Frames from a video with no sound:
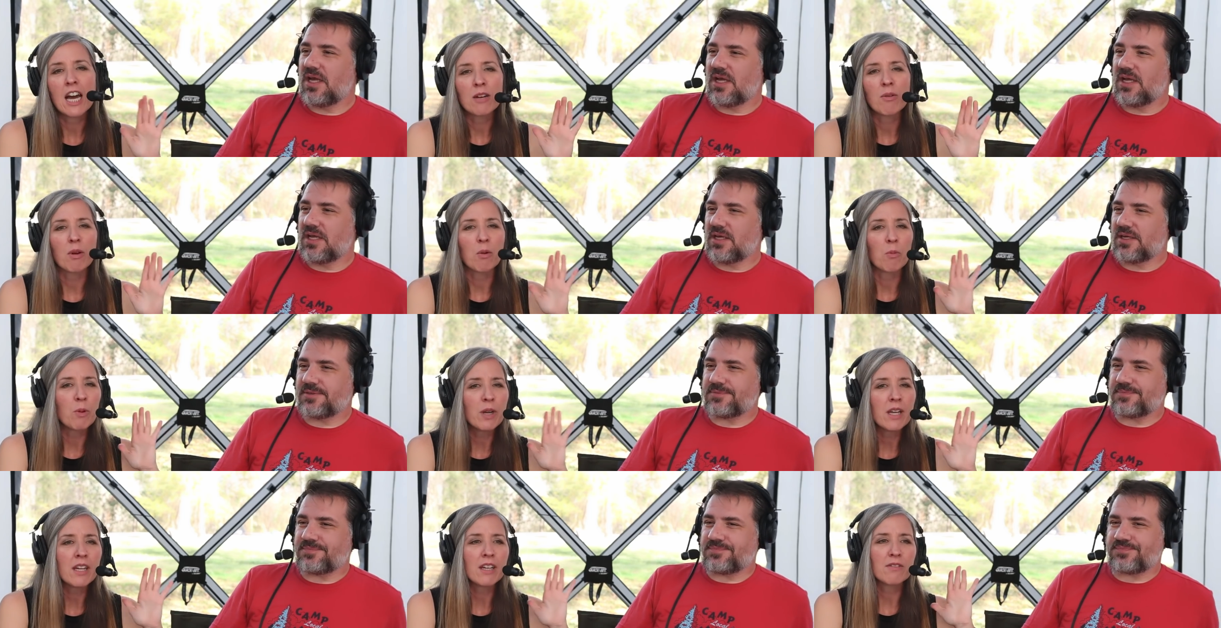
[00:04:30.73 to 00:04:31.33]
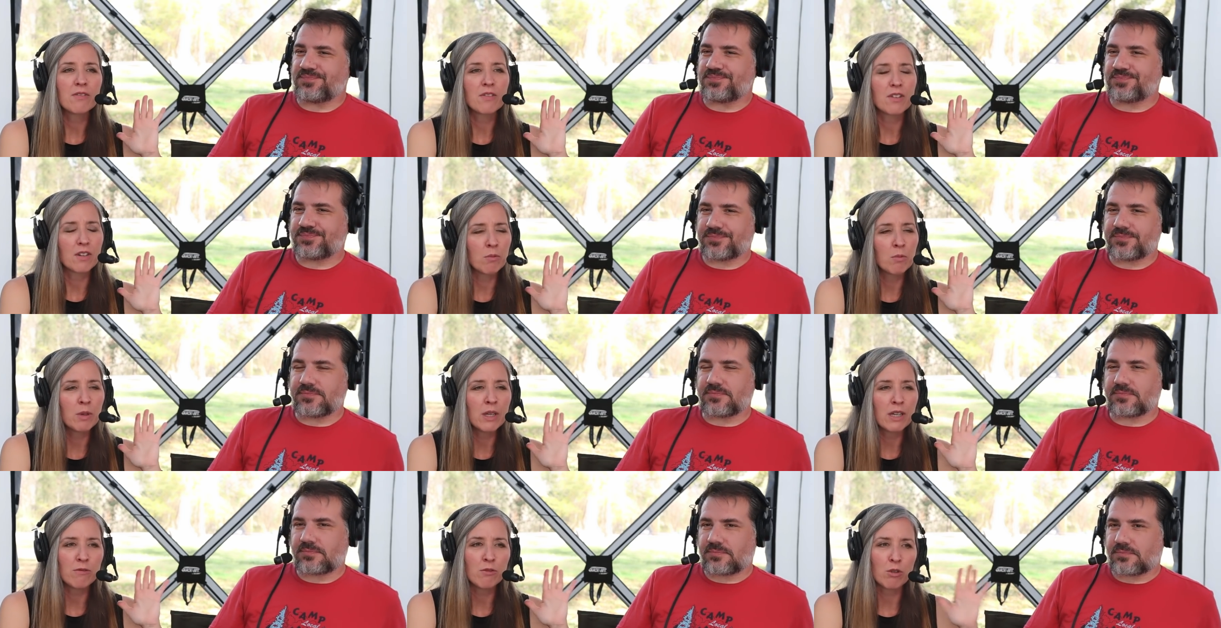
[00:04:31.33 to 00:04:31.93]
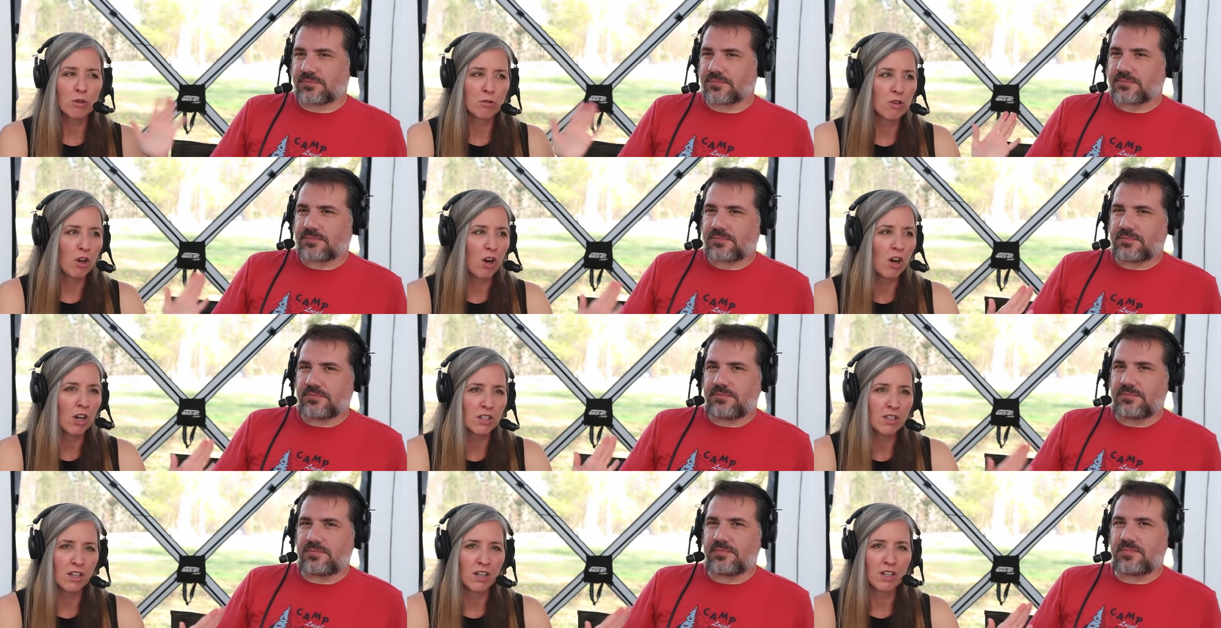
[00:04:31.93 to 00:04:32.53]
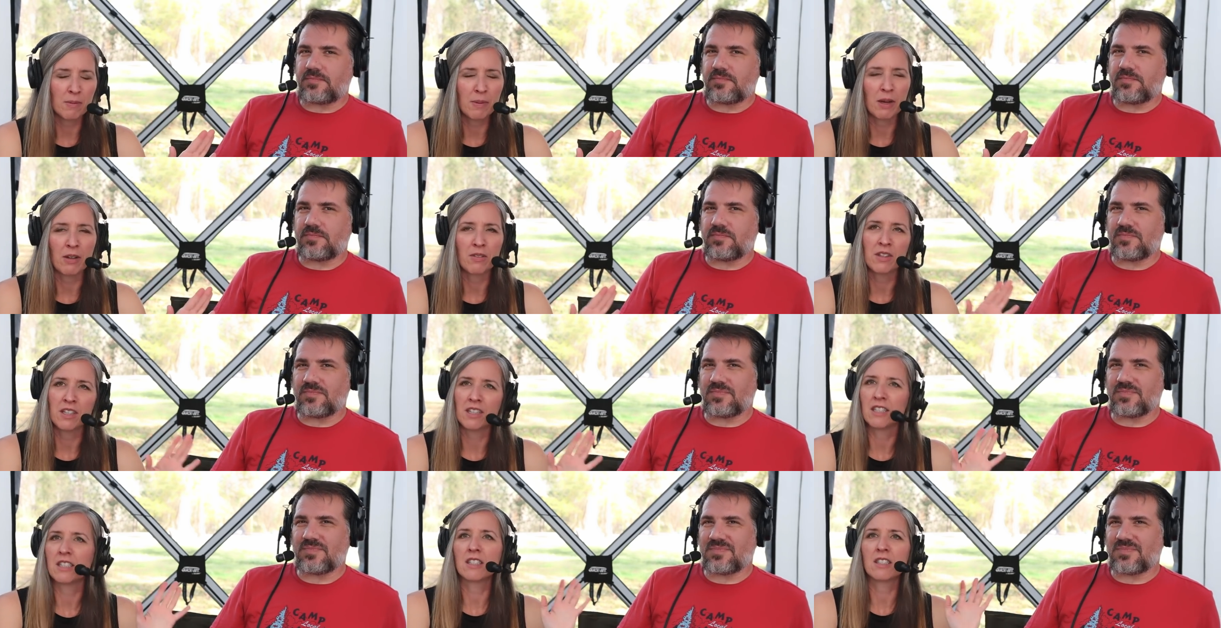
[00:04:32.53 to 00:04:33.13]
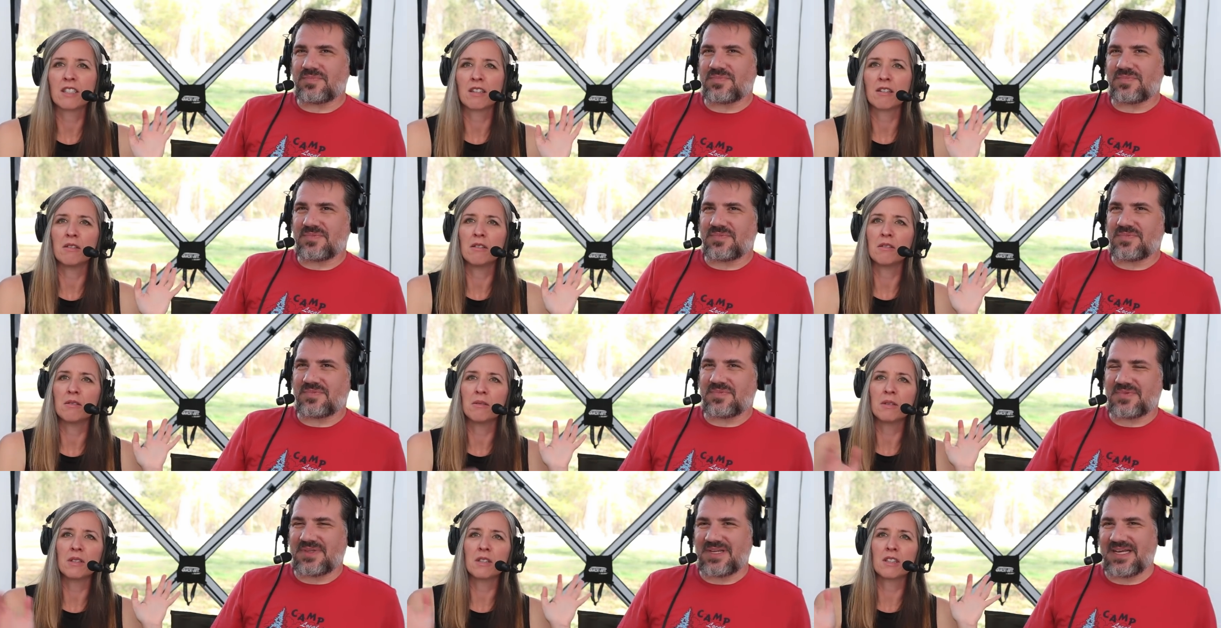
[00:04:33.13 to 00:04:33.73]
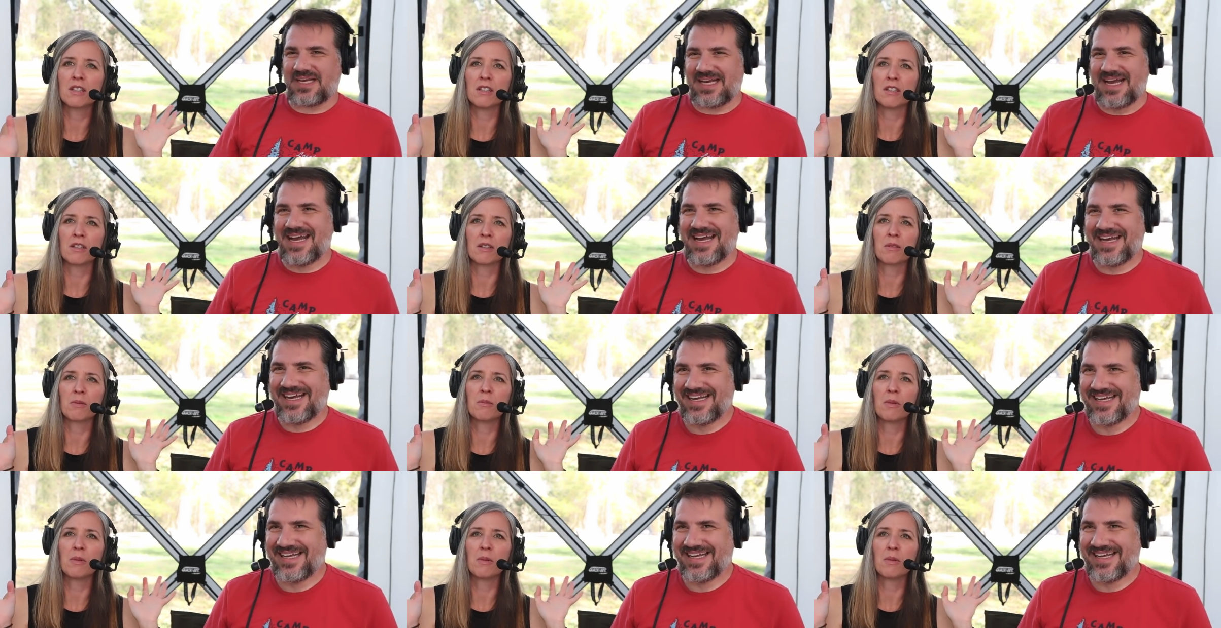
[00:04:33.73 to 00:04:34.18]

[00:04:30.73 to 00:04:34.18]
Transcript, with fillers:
Speaker 1: anyway we have we have droned on and on about these so look